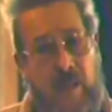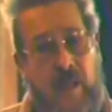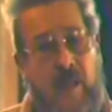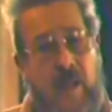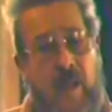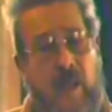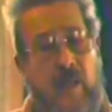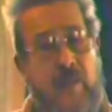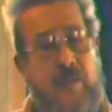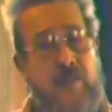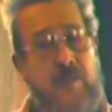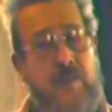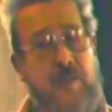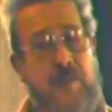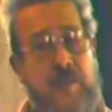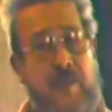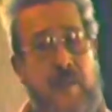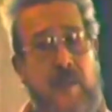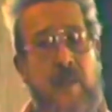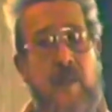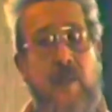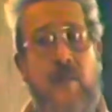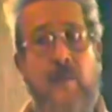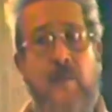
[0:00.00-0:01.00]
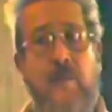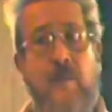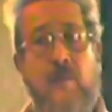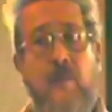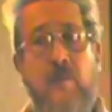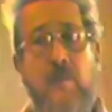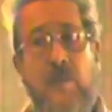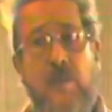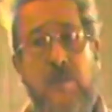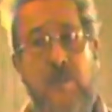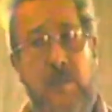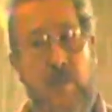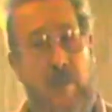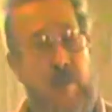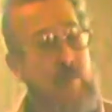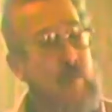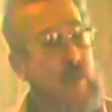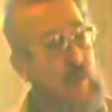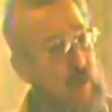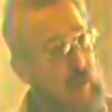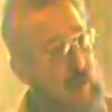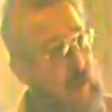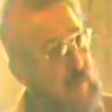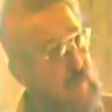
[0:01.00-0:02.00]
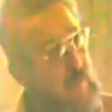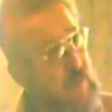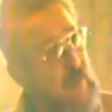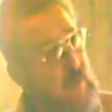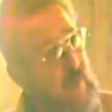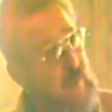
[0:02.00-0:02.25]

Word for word: and sail through the suburbs